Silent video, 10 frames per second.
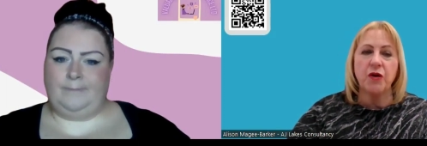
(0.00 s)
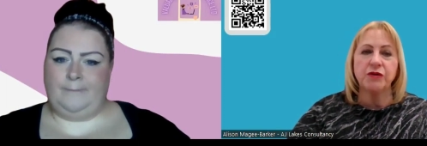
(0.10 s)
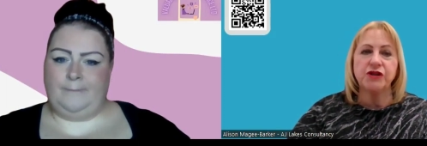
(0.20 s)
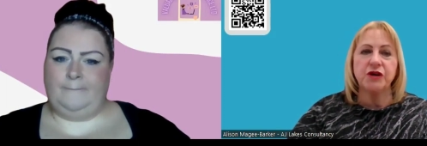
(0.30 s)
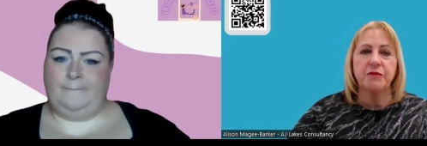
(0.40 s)

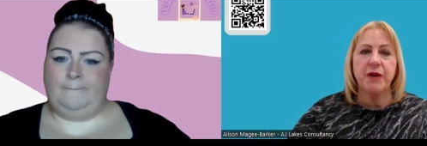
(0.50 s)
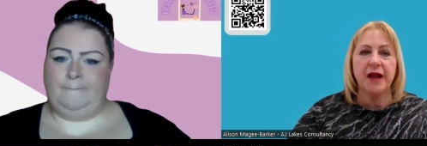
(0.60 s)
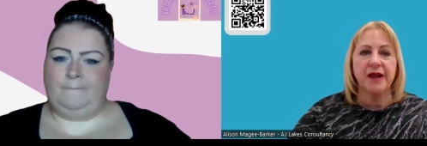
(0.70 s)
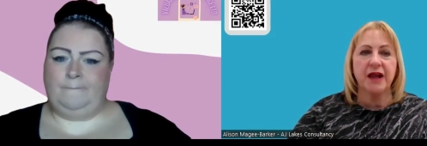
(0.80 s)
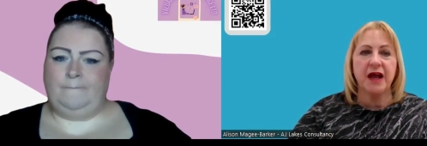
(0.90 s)
Speaker 1: what would you
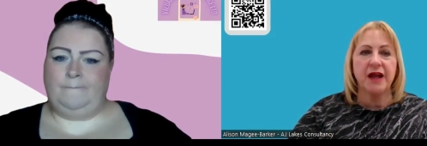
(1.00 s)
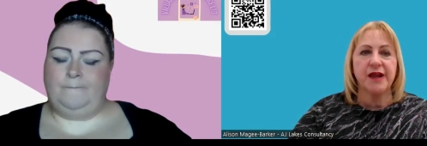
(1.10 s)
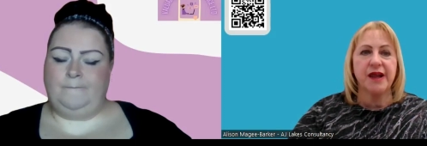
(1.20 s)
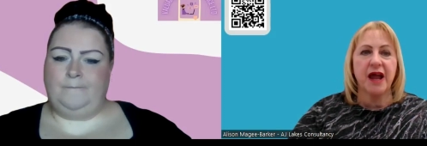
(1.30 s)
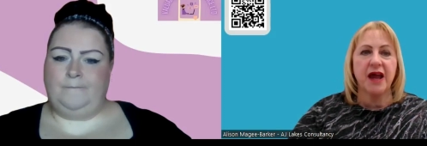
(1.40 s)
past
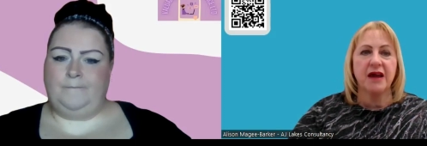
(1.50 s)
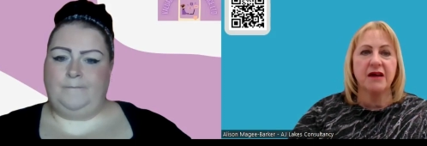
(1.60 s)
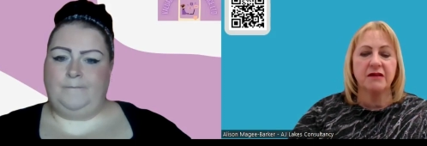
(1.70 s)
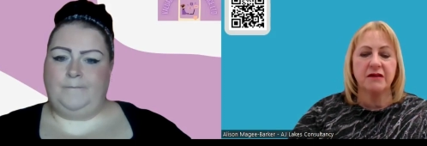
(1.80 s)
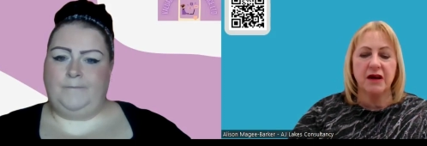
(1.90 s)
clients
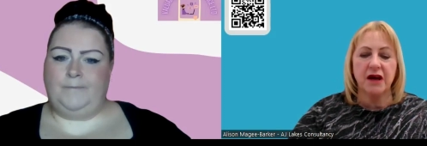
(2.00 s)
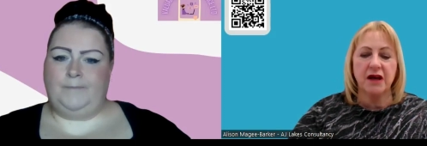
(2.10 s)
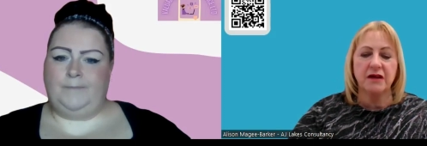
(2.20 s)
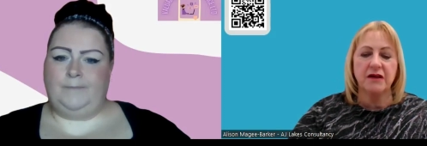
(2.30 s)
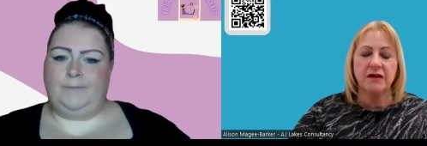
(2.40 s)
say and
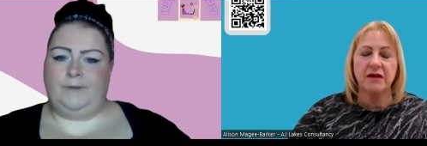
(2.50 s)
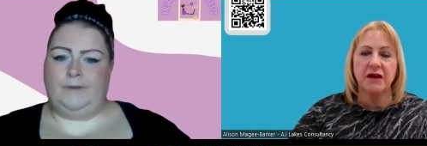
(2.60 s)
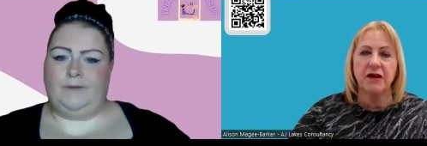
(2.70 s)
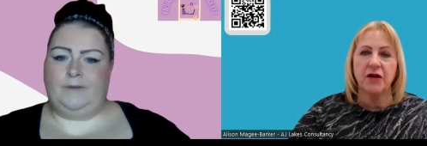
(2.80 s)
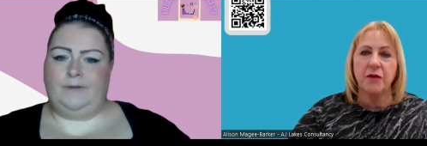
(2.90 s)
and
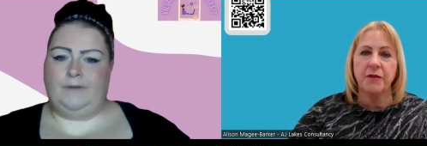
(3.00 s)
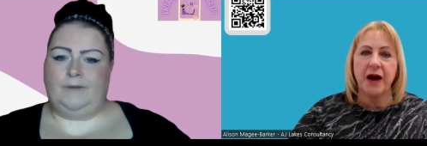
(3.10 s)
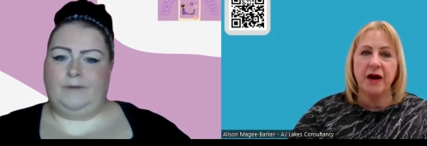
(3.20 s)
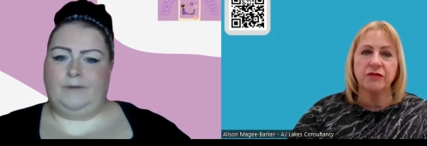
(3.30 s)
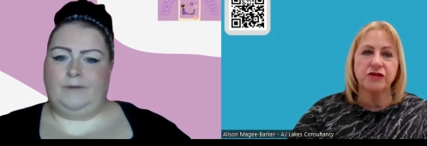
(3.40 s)
you know
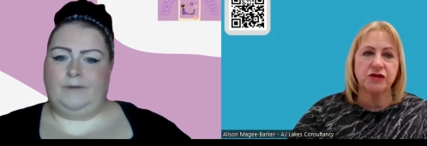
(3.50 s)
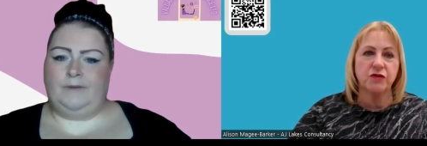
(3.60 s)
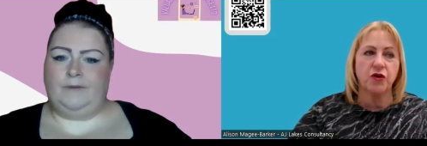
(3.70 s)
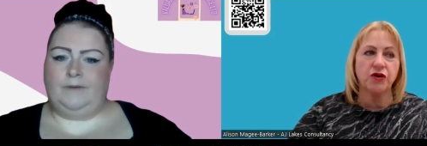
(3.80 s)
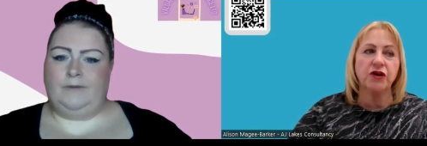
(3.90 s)
about
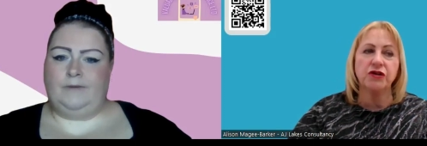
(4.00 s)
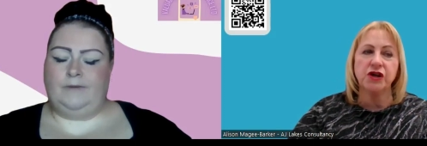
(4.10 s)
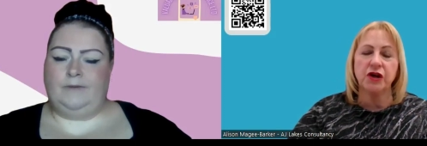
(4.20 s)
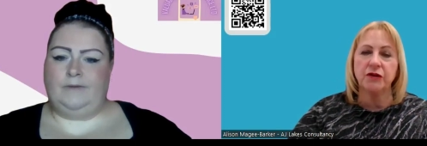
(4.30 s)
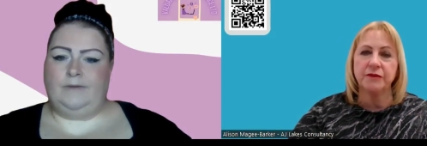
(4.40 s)
what you
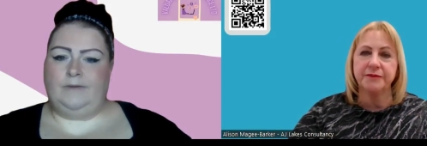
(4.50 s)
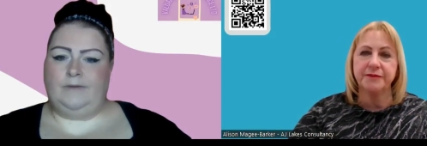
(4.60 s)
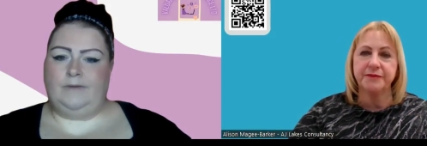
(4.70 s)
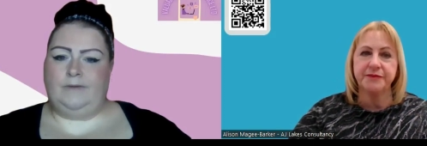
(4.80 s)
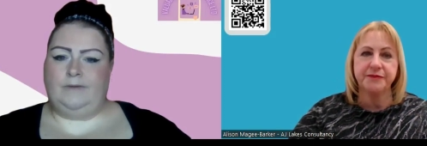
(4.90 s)
do
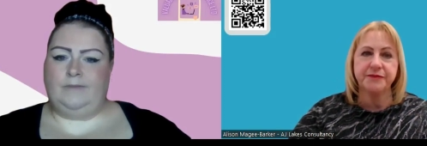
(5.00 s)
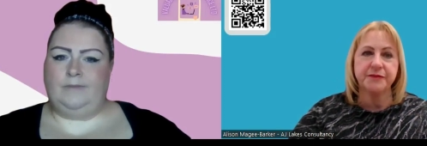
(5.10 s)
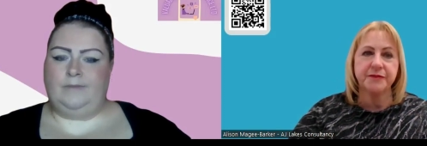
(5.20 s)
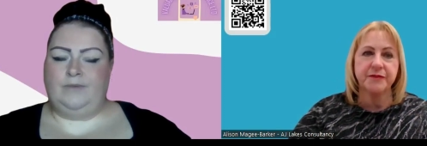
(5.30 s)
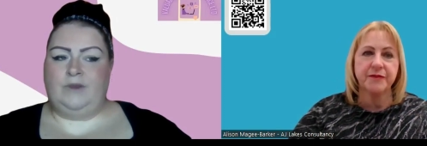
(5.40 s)

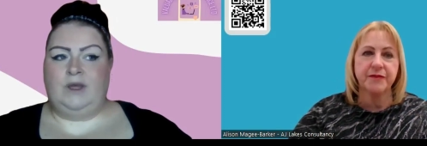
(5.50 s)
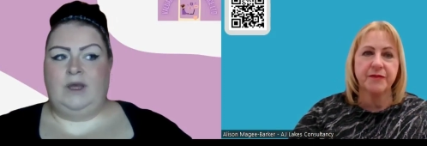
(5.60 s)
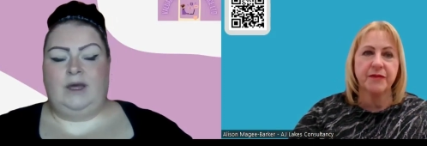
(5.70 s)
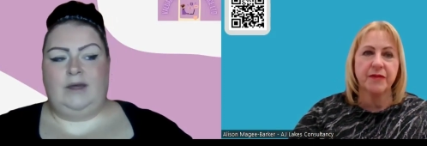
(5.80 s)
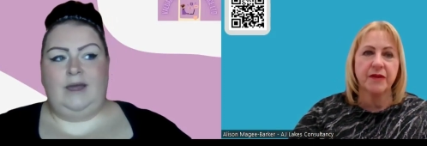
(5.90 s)

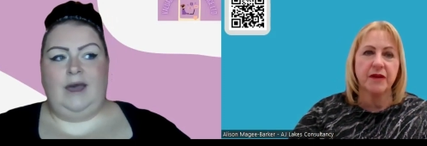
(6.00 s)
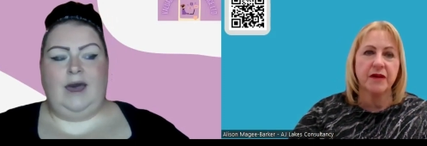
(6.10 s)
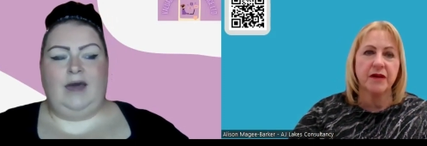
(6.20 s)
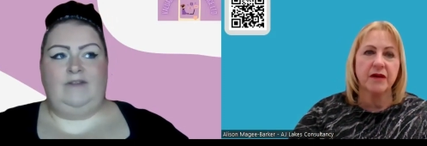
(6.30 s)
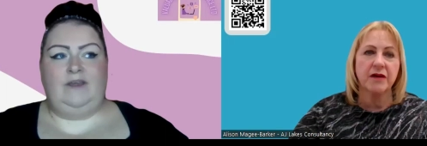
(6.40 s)
Speaker 2: yeah
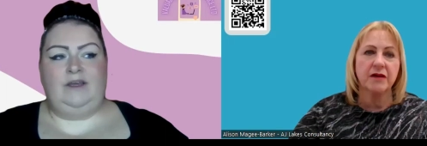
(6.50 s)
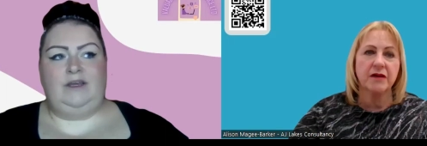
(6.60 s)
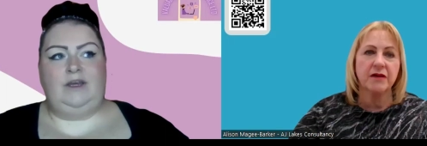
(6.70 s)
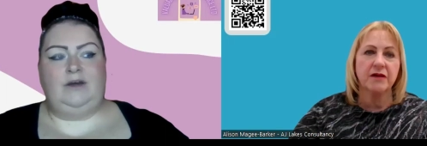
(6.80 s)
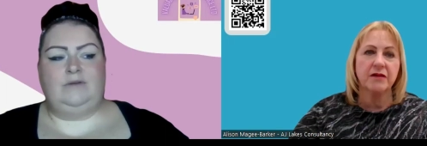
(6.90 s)
i think
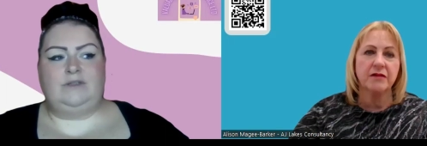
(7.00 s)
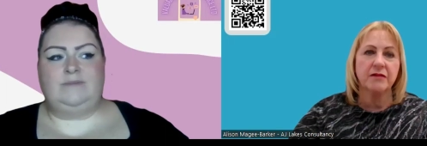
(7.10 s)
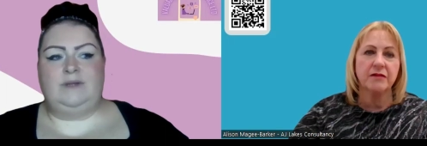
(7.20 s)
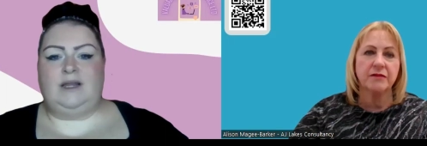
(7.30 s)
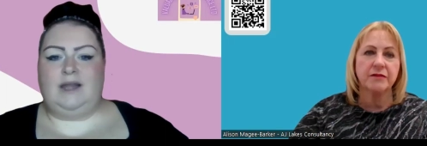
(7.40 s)
you know some
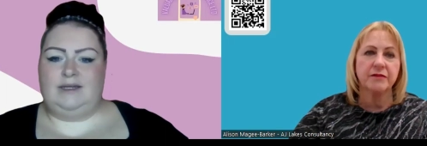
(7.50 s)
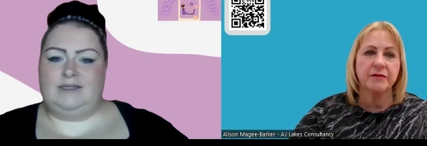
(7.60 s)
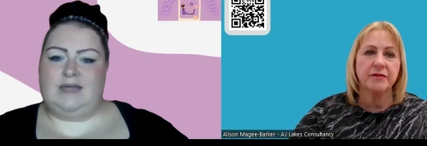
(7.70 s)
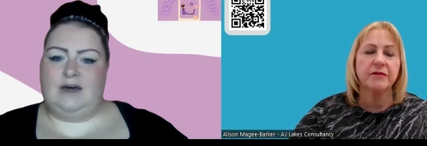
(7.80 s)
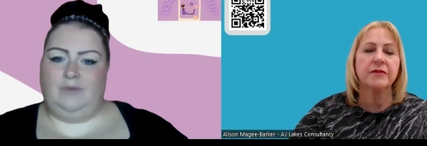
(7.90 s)
of the
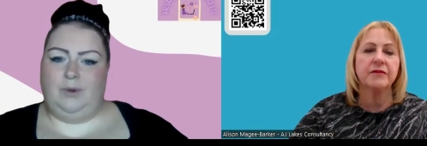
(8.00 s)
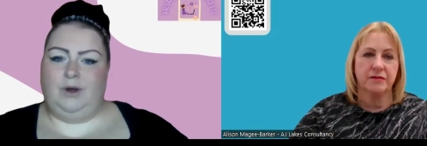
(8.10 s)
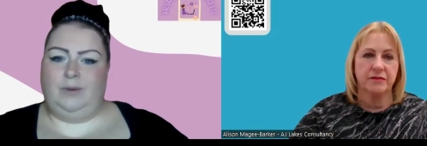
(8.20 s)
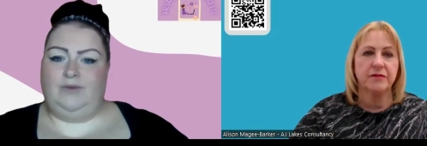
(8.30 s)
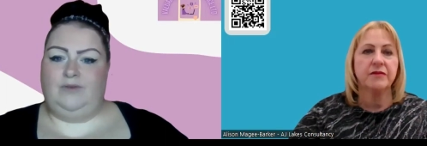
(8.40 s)
clients that i've
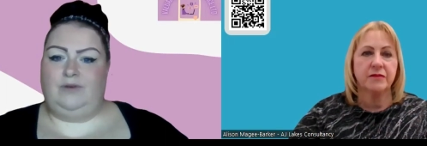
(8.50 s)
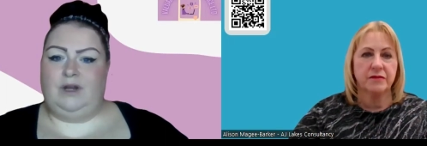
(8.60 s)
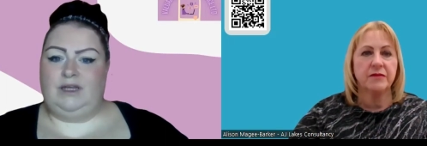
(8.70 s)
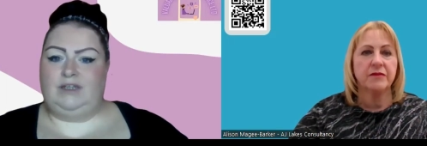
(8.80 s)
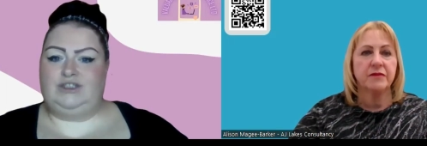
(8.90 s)
worked with have
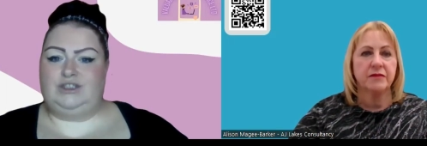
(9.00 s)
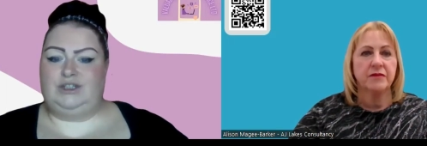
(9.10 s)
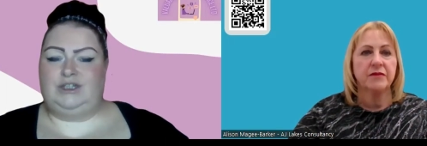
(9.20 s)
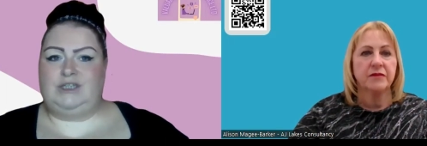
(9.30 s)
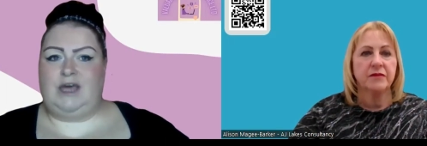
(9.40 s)
really
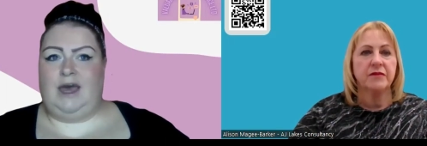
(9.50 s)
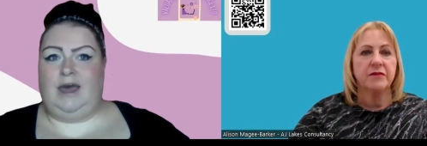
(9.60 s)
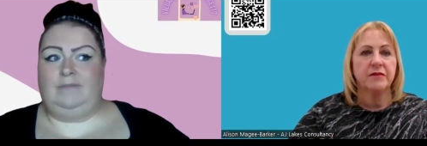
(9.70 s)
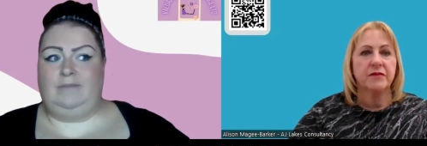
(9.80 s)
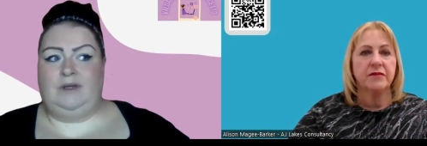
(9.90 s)
enjoyed
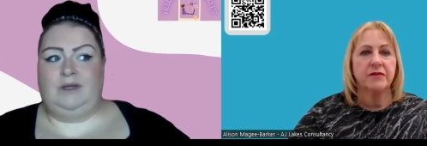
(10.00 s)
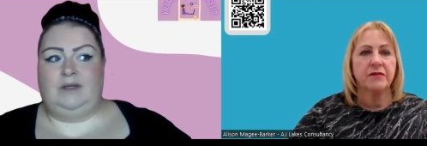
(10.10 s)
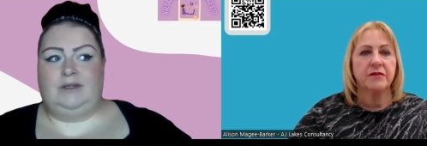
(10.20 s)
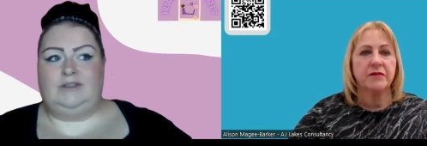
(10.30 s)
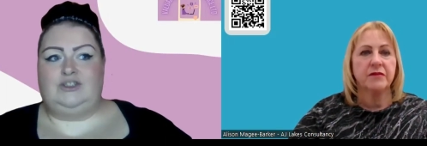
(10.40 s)
um,
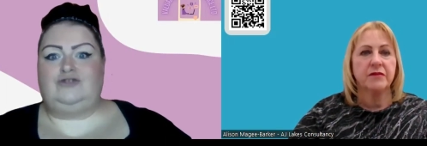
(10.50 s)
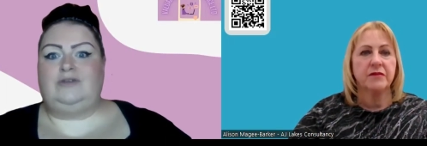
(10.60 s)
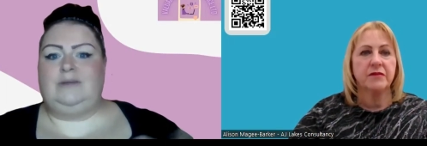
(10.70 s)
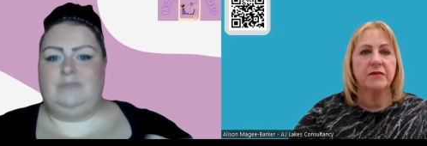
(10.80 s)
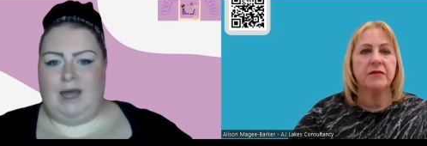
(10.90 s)

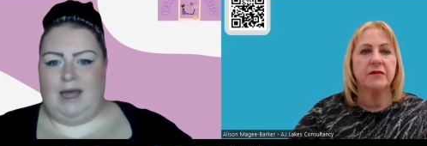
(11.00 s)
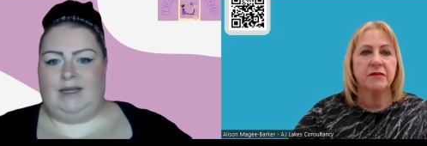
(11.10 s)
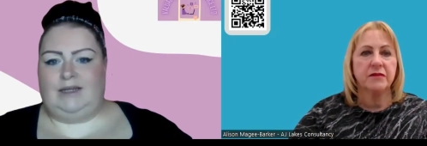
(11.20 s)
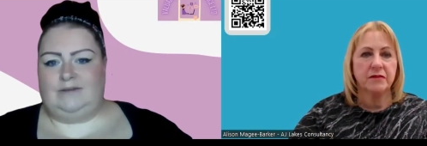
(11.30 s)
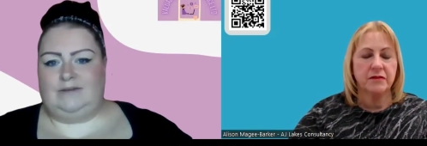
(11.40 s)

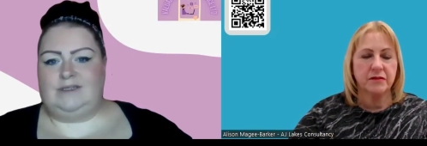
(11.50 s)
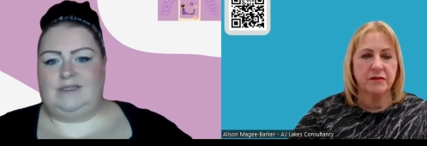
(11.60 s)
streamlining the